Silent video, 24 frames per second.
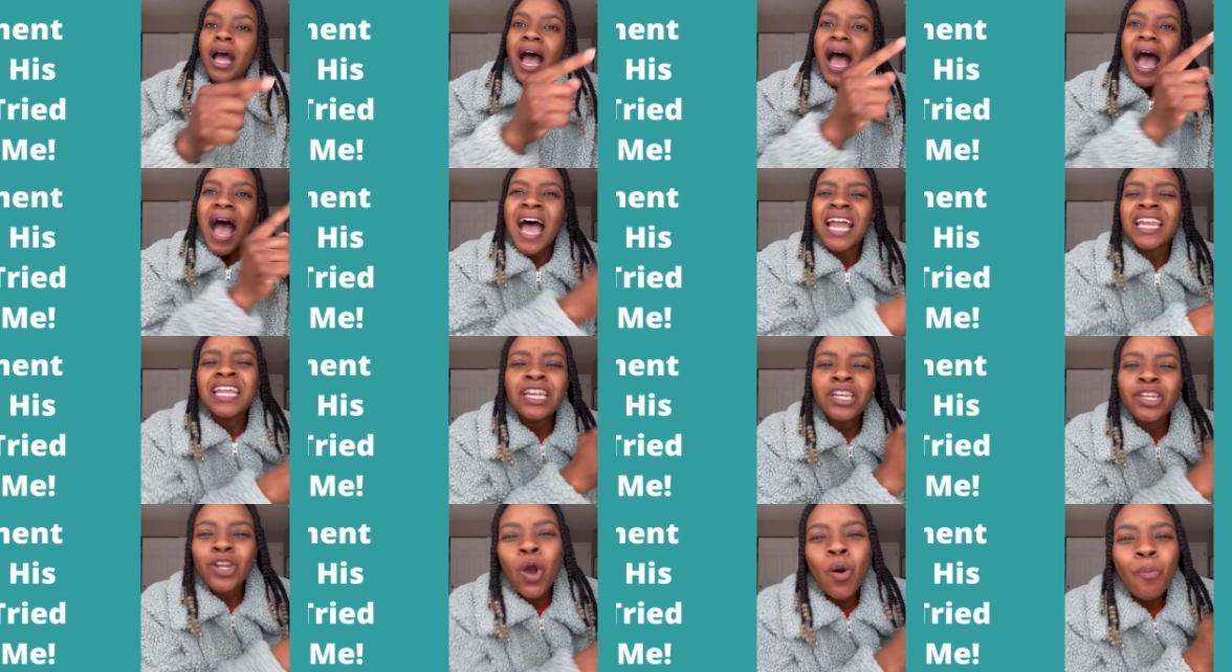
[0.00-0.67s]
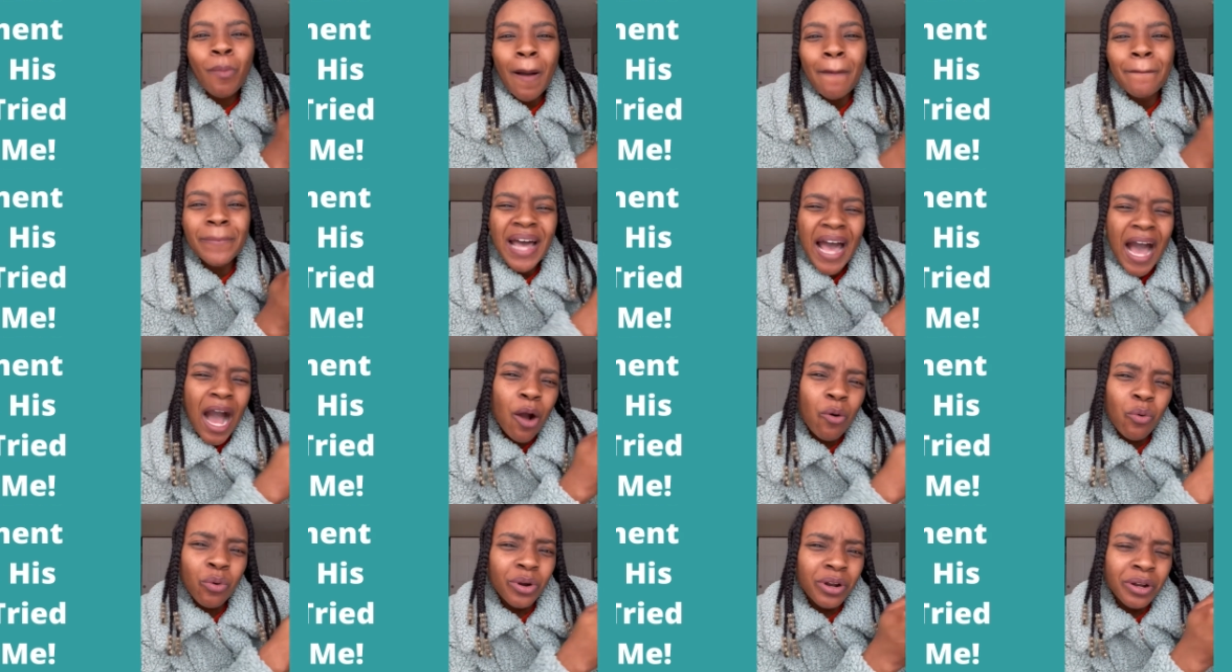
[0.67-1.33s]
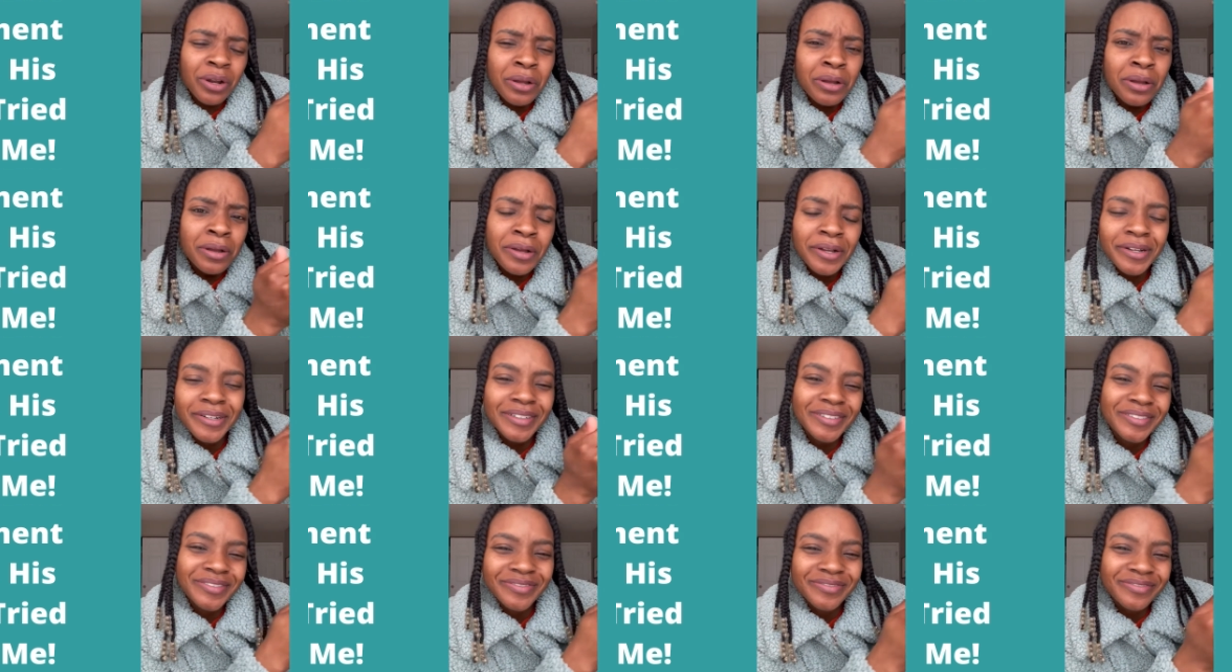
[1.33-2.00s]
I didn't know my power
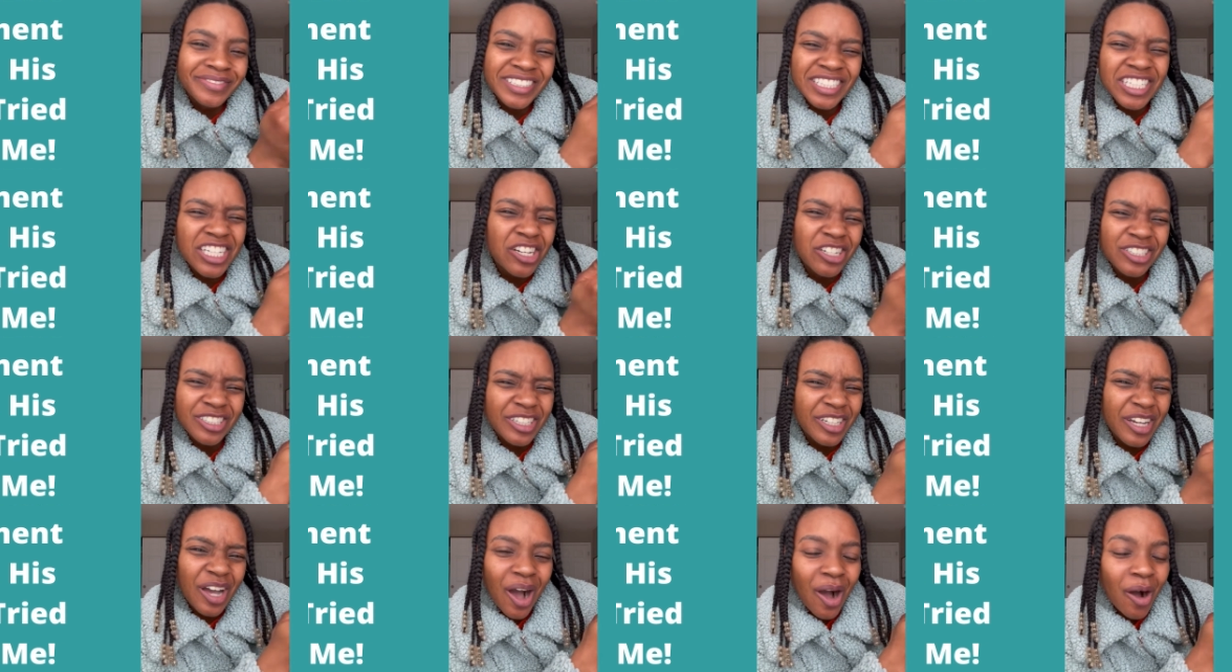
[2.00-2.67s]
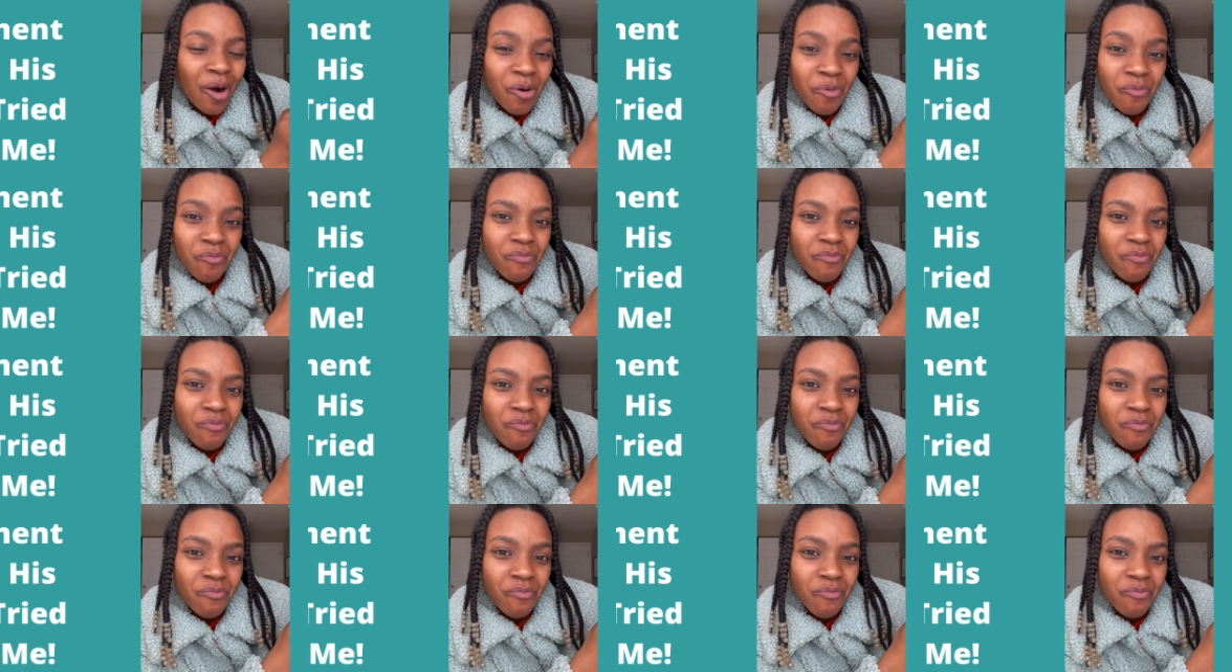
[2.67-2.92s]
years ago.